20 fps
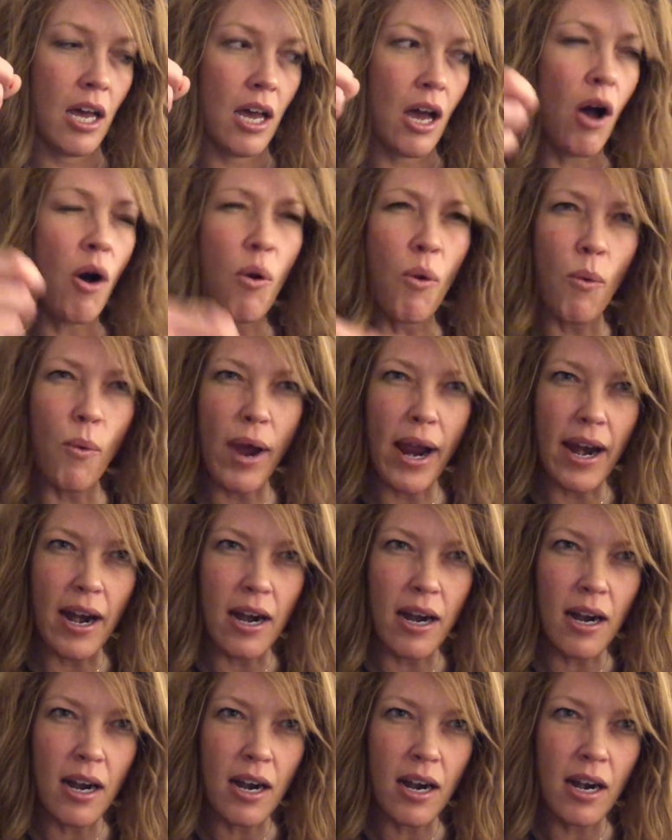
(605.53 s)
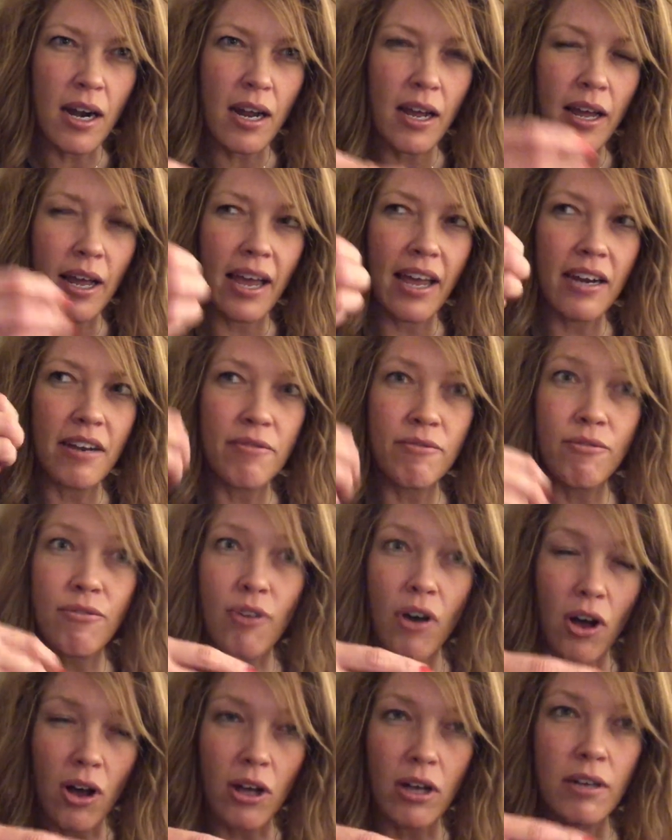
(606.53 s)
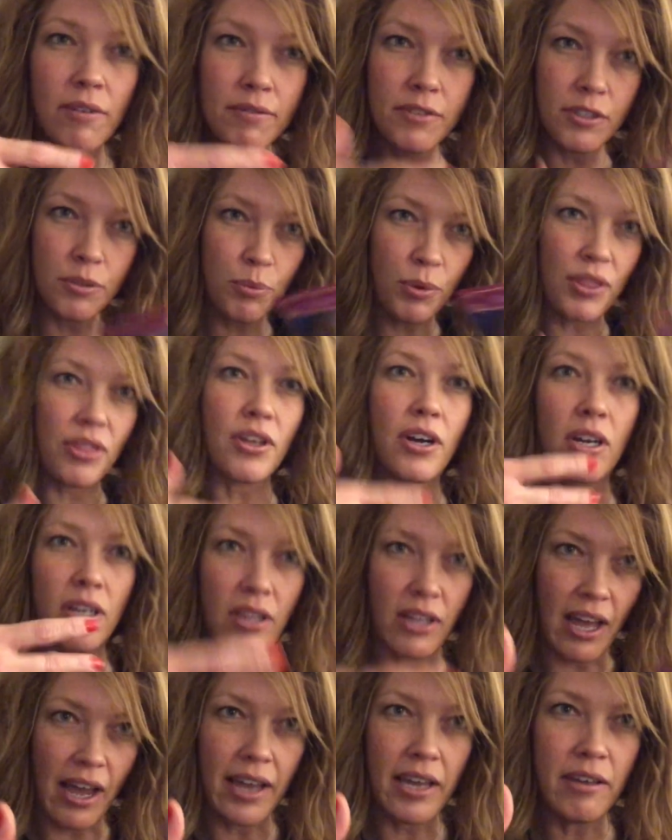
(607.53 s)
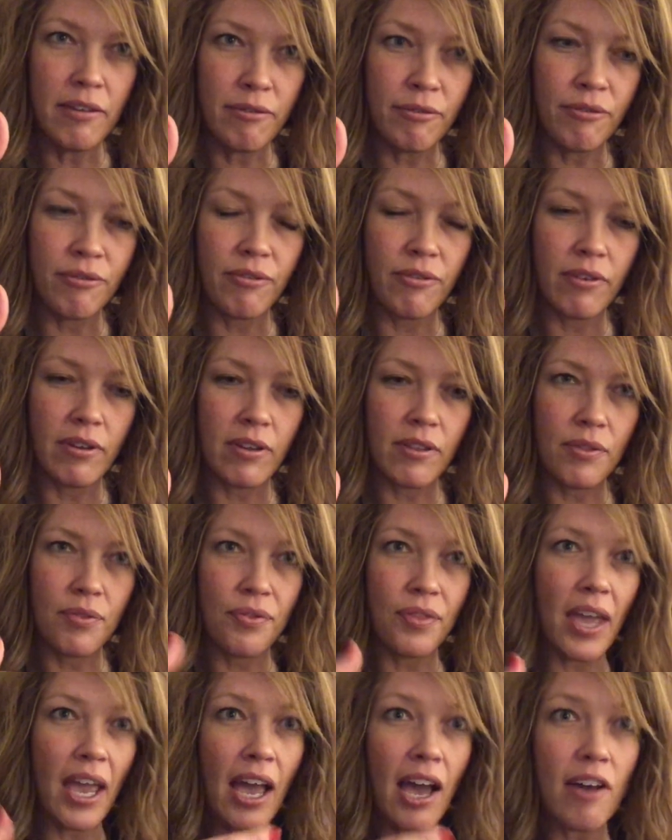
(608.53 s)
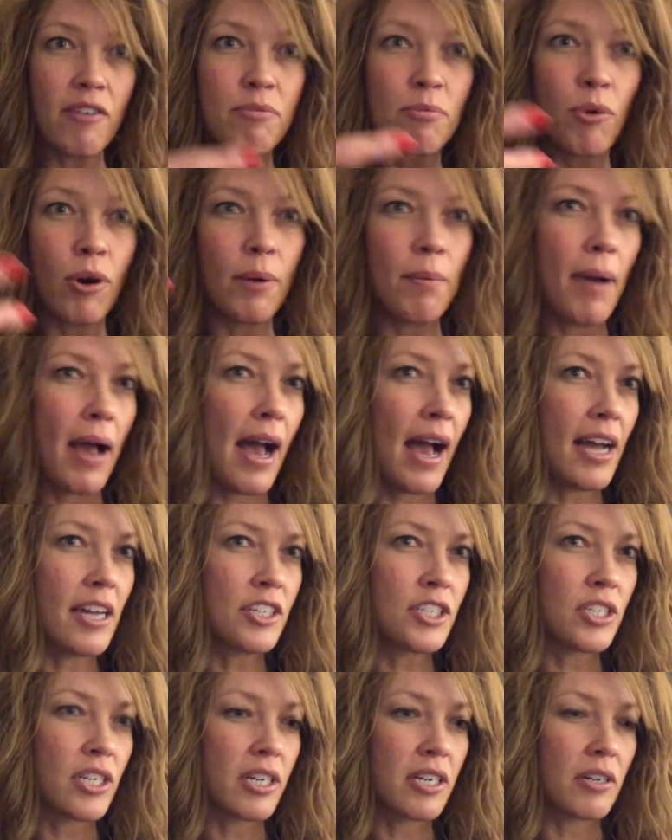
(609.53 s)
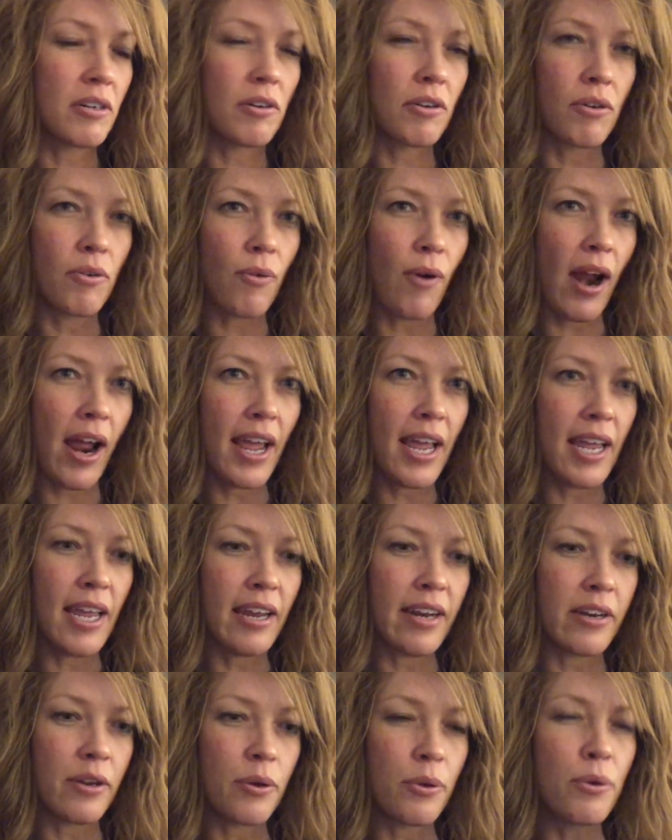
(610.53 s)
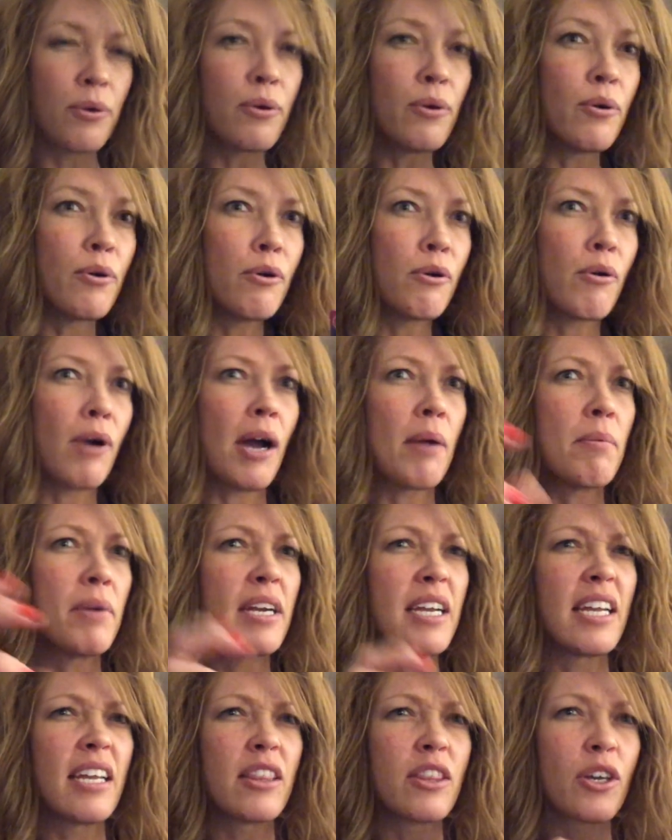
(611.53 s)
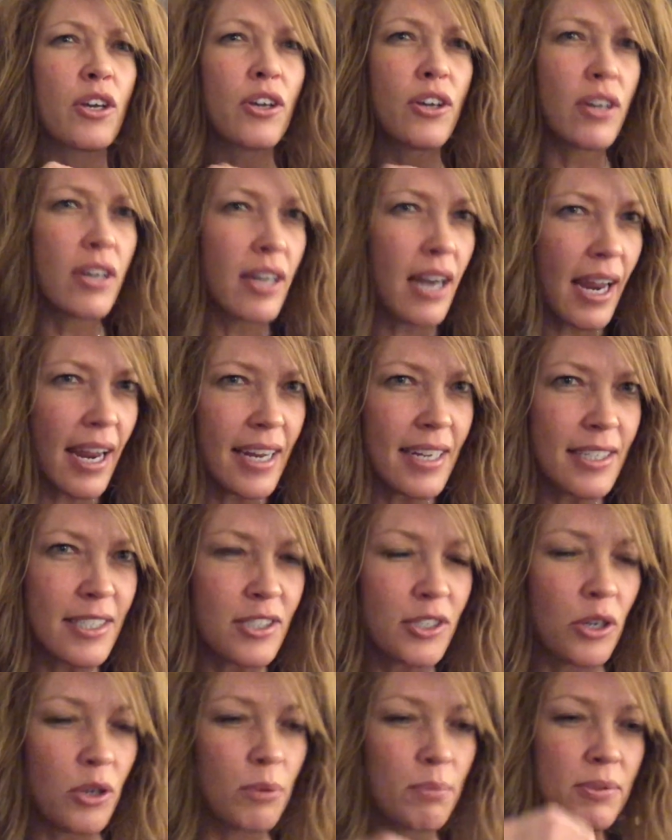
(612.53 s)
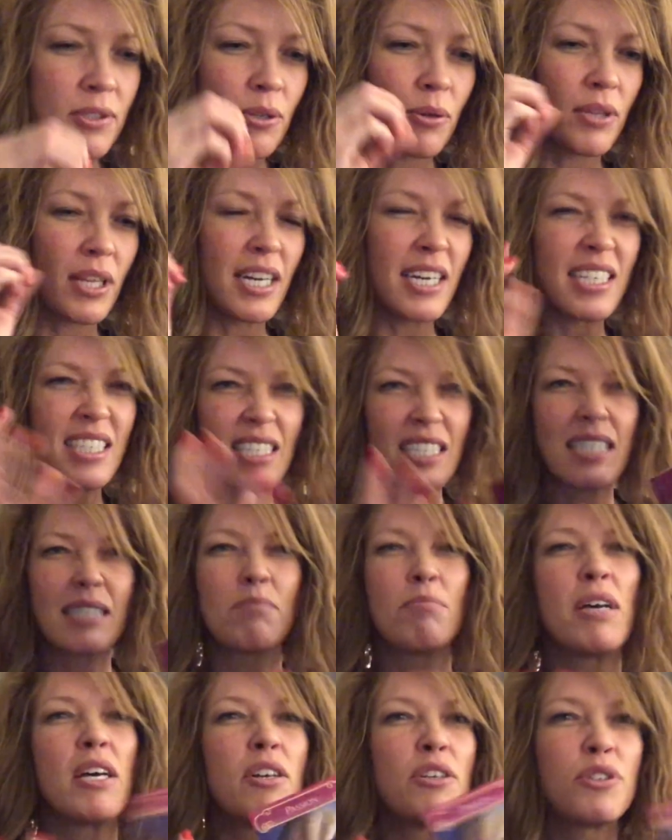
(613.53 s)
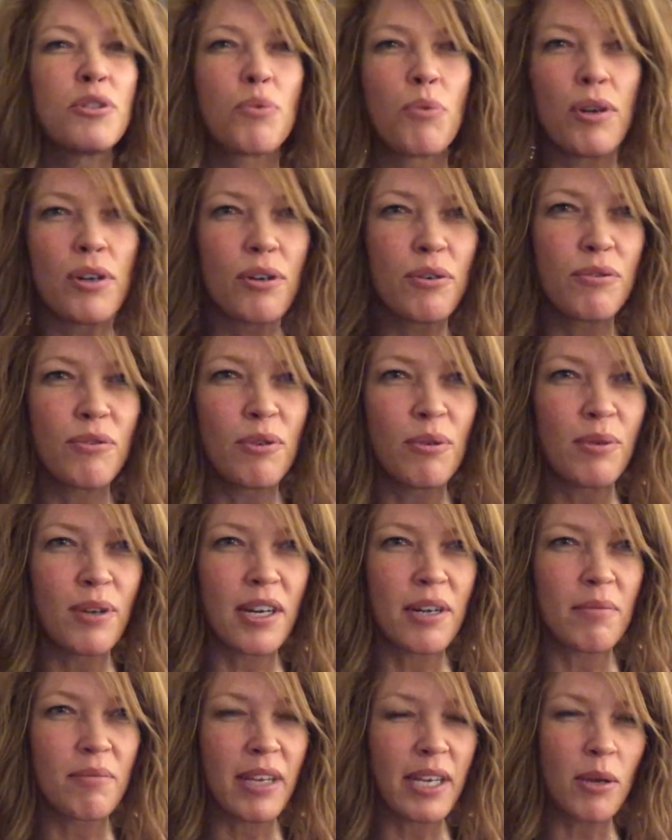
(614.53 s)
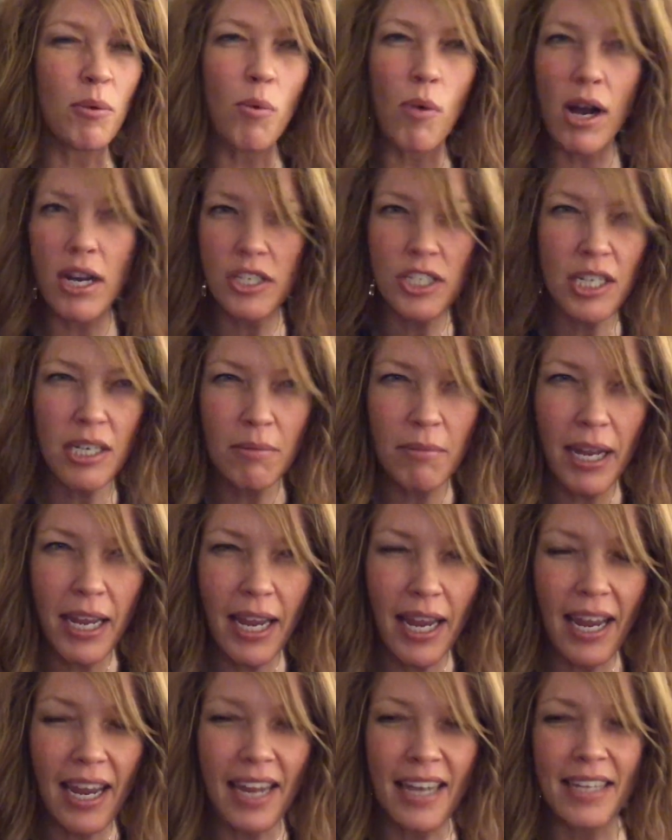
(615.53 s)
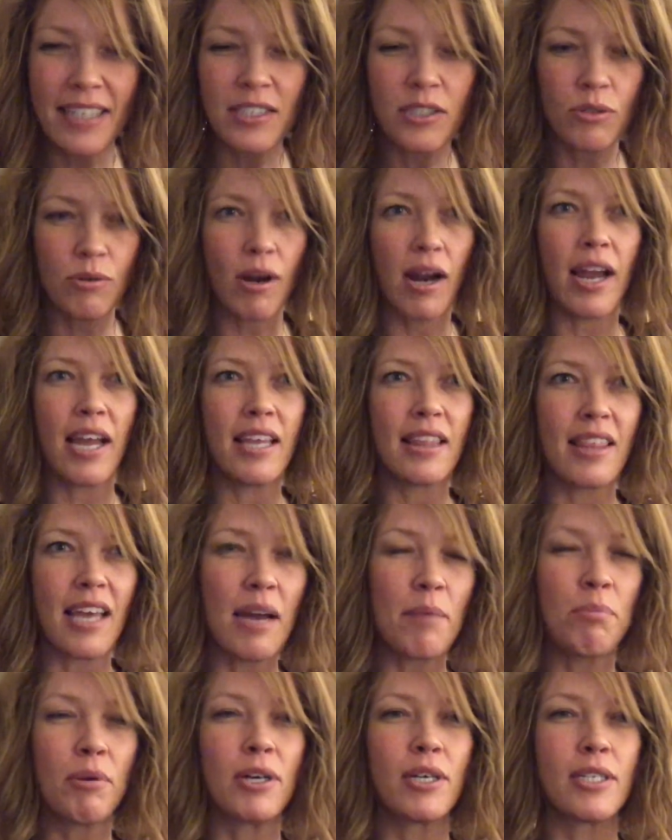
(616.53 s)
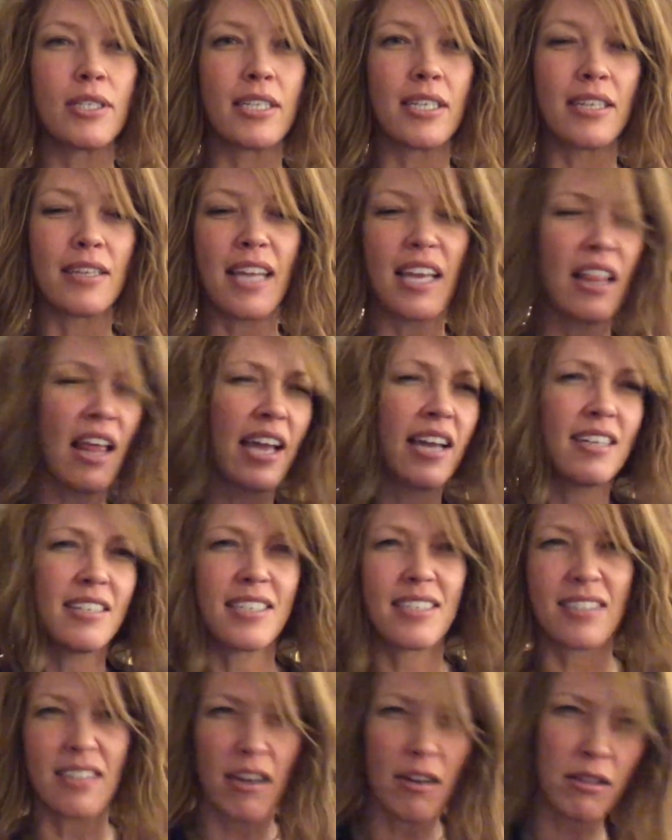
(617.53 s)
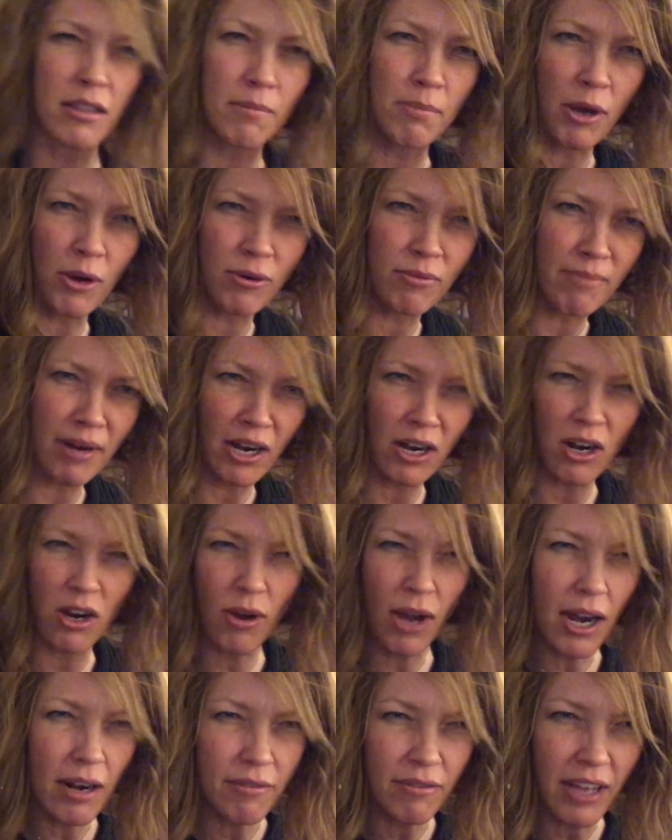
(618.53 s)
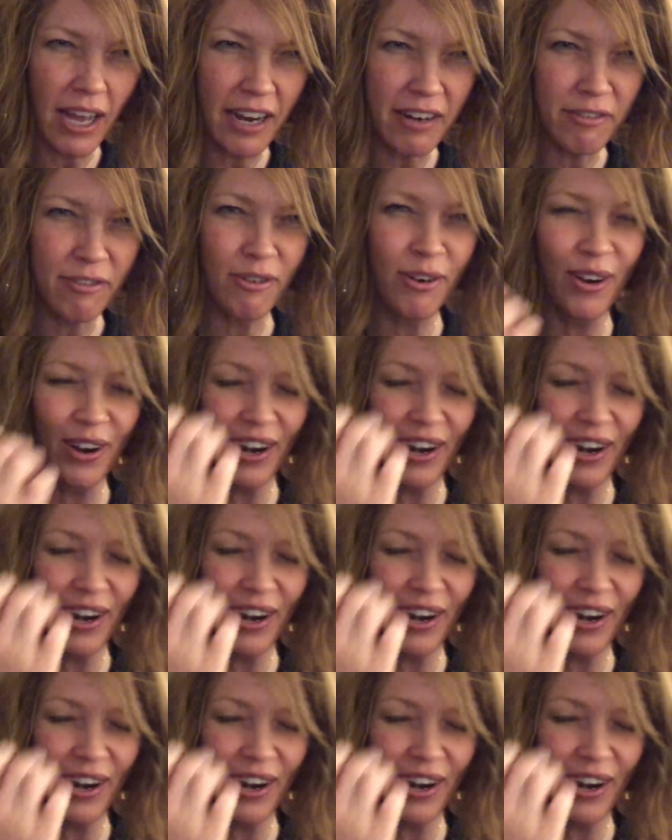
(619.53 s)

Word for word: aware and involved with their life, they have more passion, right? Ooh, I'm gonna get the good hand soap so that it smells wonderful when I'm like washing my hands, right? That person, they like to suck the bone marrow out of life,